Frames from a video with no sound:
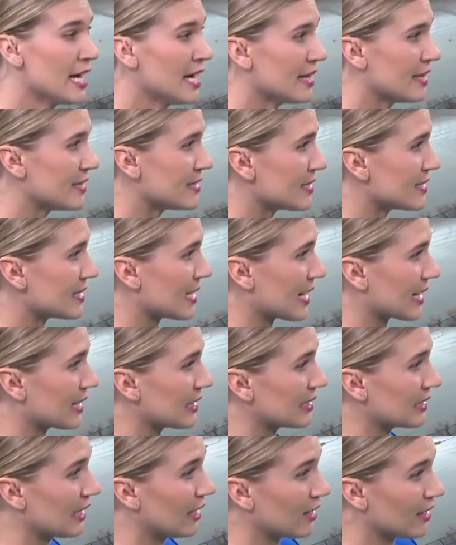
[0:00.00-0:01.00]
This is
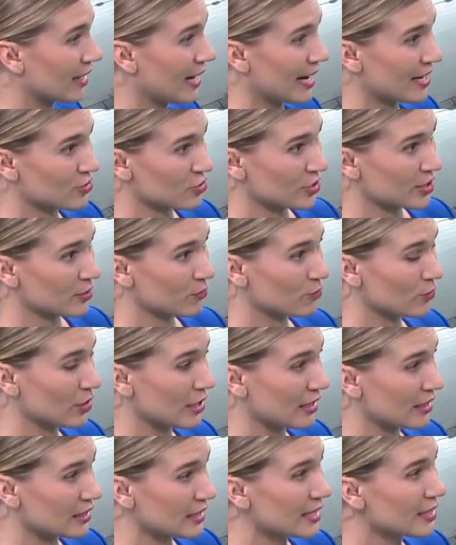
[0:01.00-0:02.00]
actually
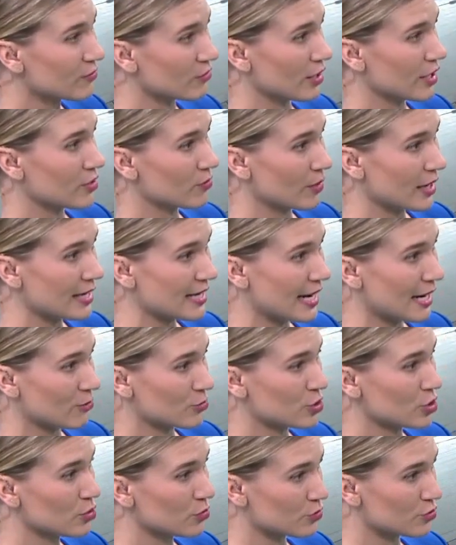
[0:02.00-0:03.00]
in Cleveland right now,
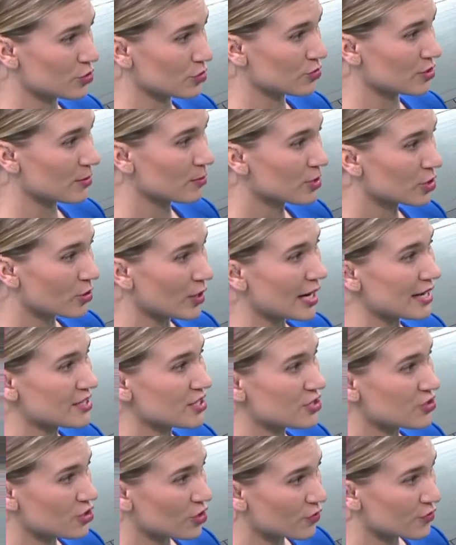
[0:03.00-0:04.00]
too. So some of the grassy
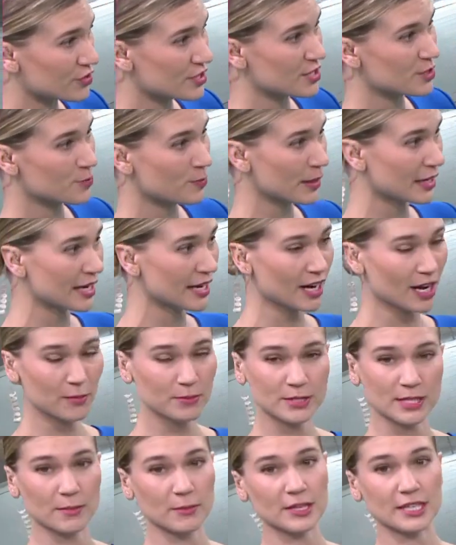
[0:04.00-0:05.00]
surfaces picking up
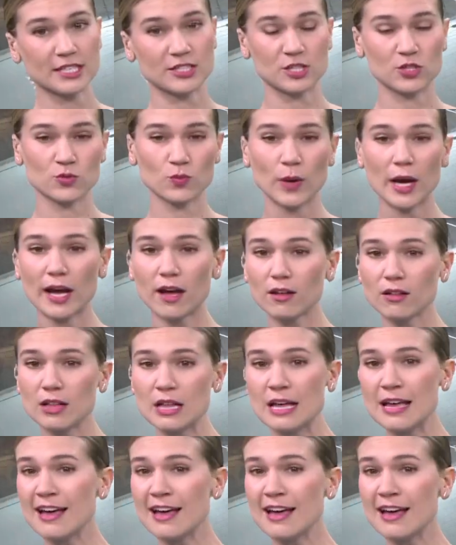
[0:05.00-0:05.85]
some of this as well.